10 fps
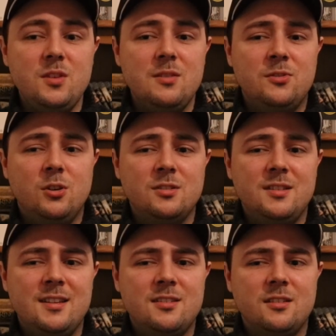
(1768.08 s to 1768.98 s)
of course
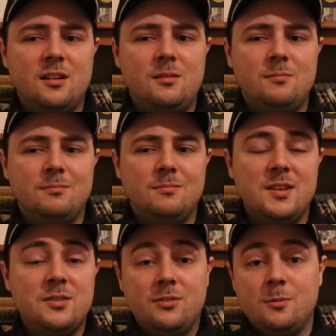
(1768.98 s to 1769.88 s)
this
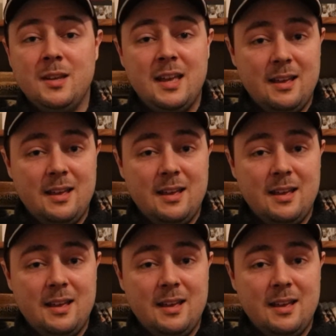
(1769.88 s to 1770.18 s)
this film,